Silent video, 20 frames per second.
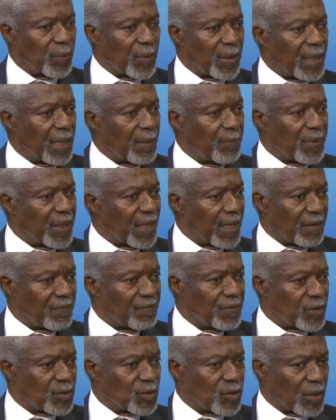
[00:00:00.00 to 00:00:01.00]
with them. They
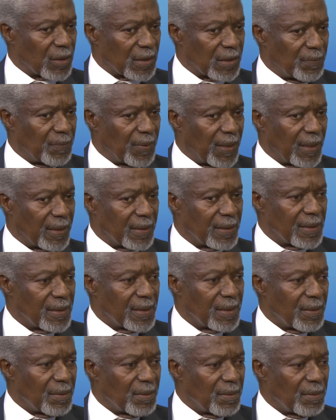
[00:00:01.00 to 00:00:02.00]
even talked about
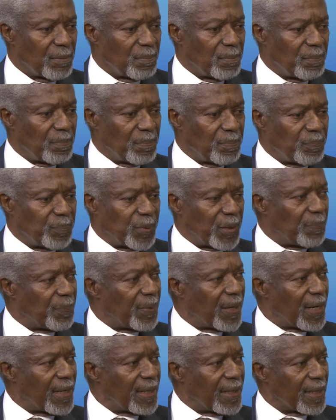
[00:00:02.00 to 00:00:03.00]

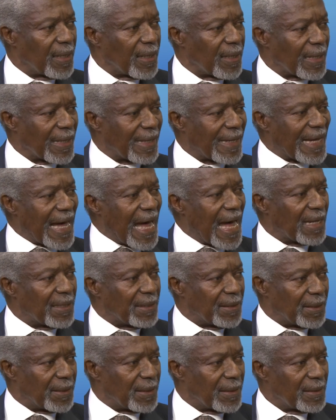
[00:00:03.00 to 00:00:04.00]
preparing a
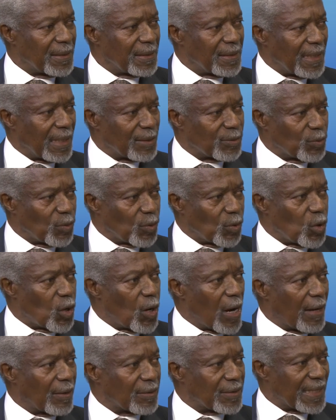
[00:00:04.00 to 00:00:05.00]
cadre that will go
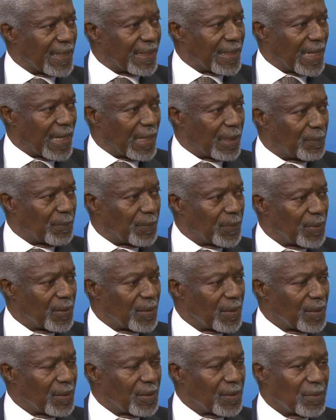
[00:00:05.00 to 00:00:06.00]
out and help.
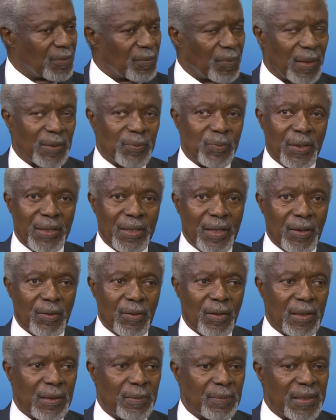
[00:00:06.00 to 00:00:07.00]
What were they
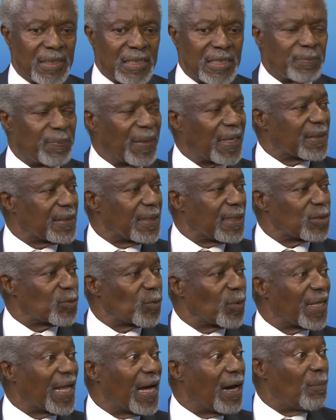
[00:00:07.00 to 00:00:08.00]
calling them? Inspectors
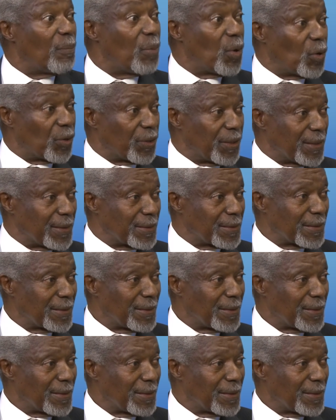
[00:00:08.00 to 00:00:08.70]
Without Borders.